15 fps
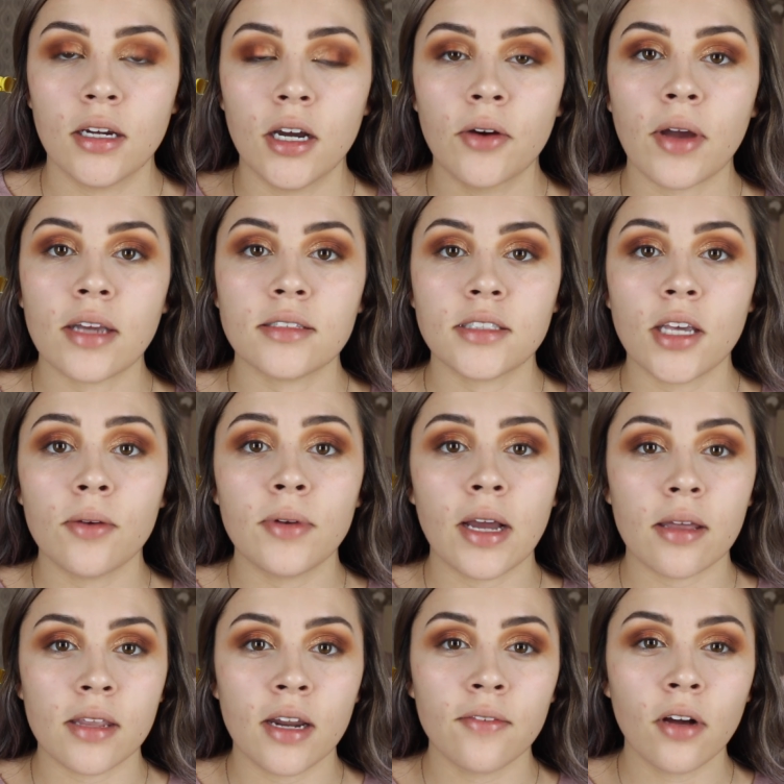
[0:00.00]
Okay, so
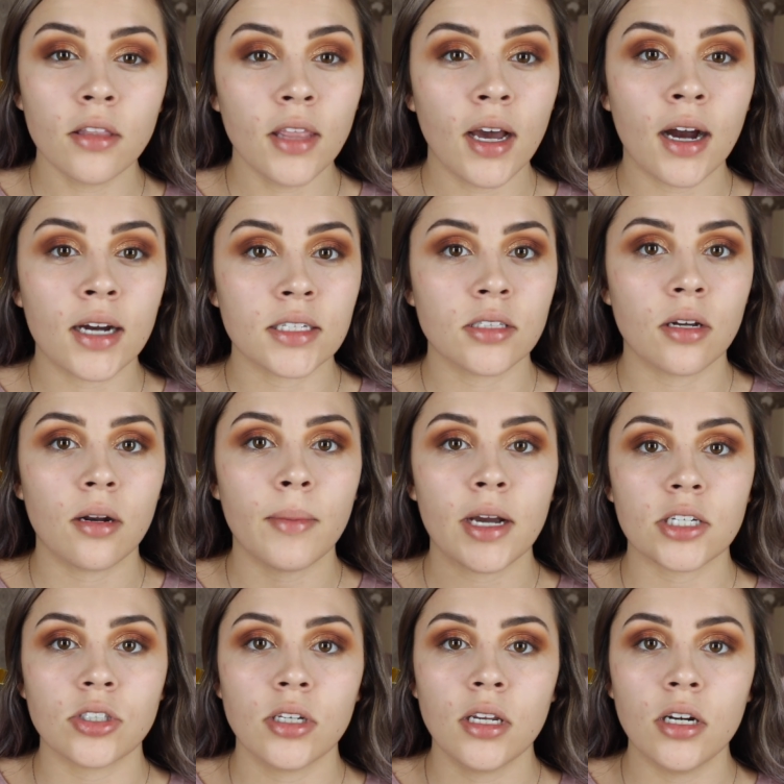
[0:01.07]
now that I've got the eyes on, I'm
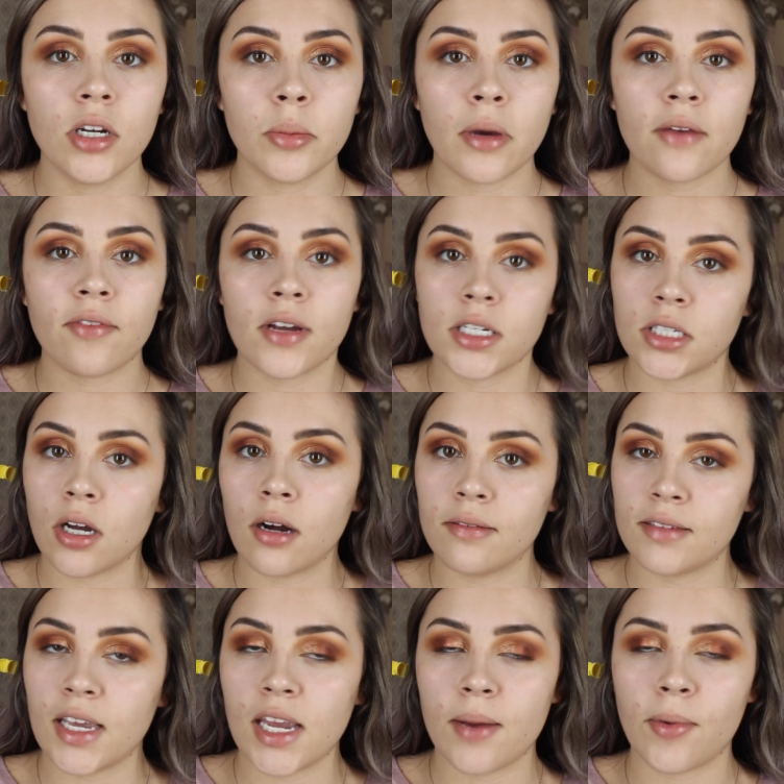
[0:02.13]
actually going to do my face
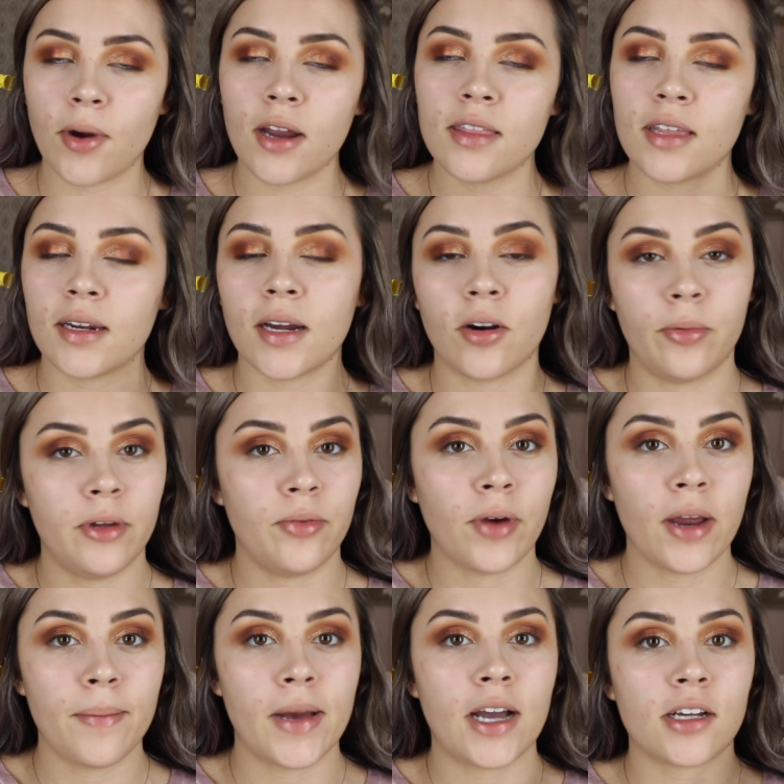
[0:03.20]
off camera, and then I'll be
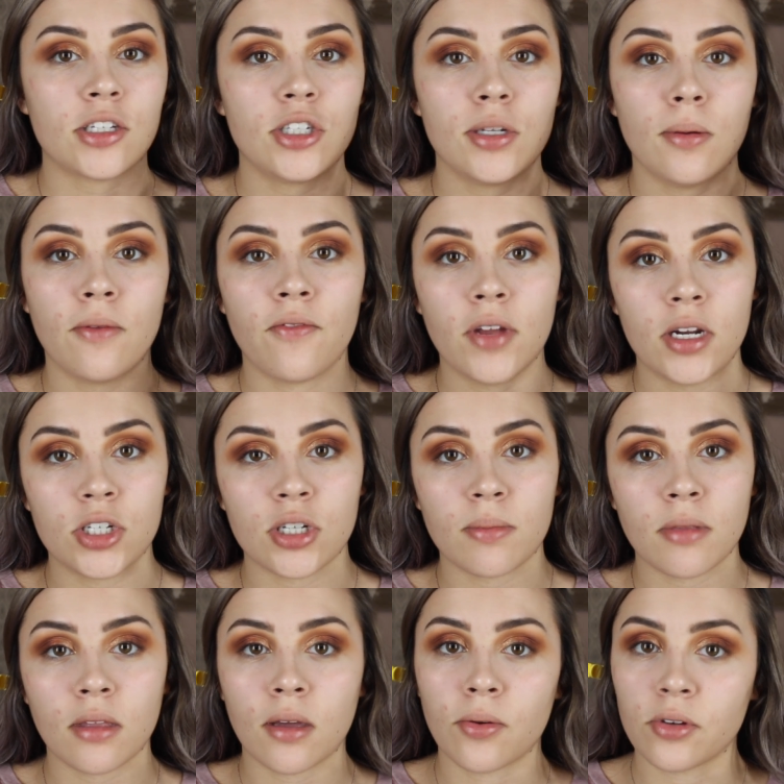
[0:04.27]
right back to finish up
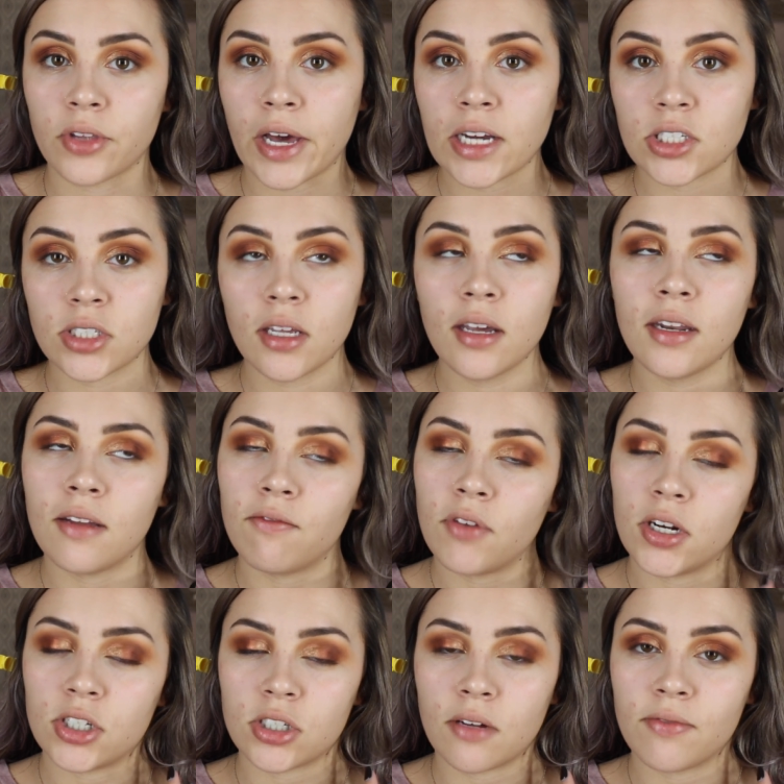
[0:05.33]
the lower lash line and
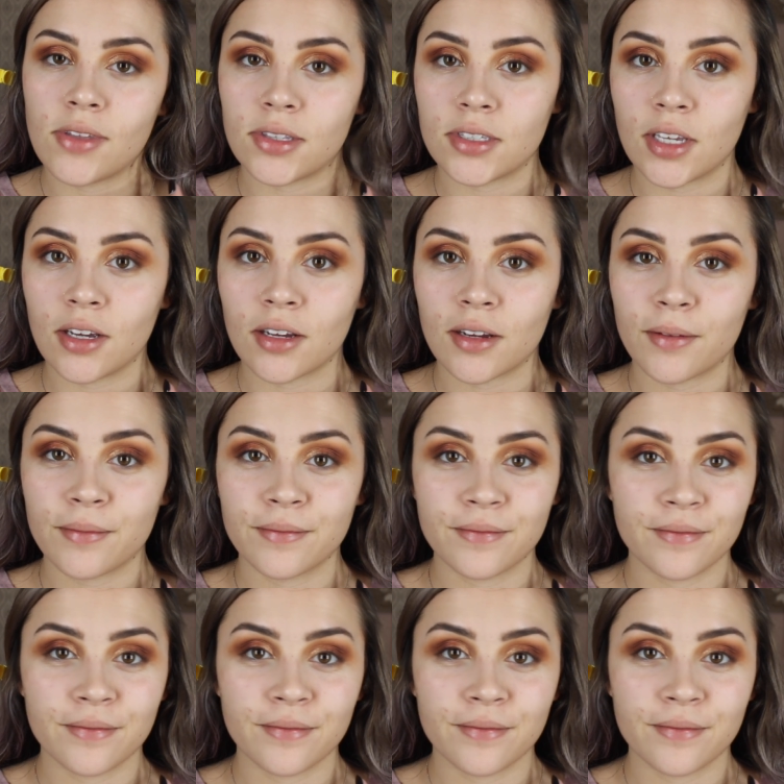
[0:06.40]
finish off this look.